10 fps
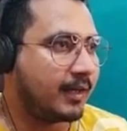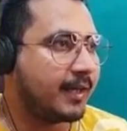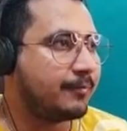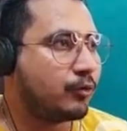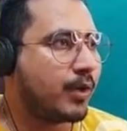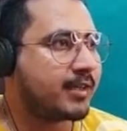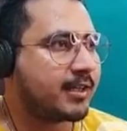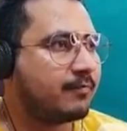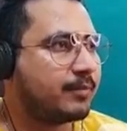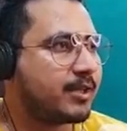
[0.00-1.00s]
Give two
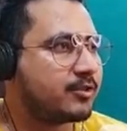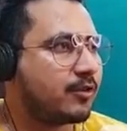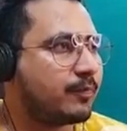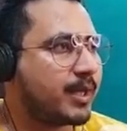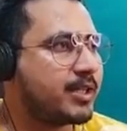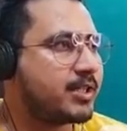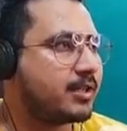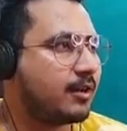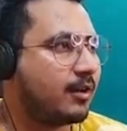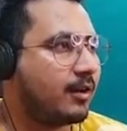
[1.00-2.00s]
examples of
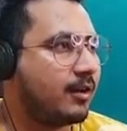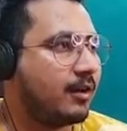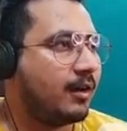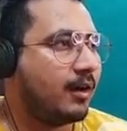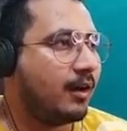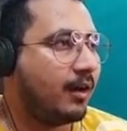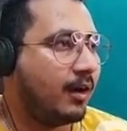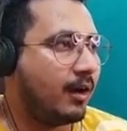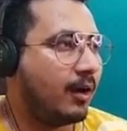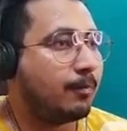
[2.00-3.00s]
each
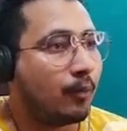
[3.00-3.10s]
of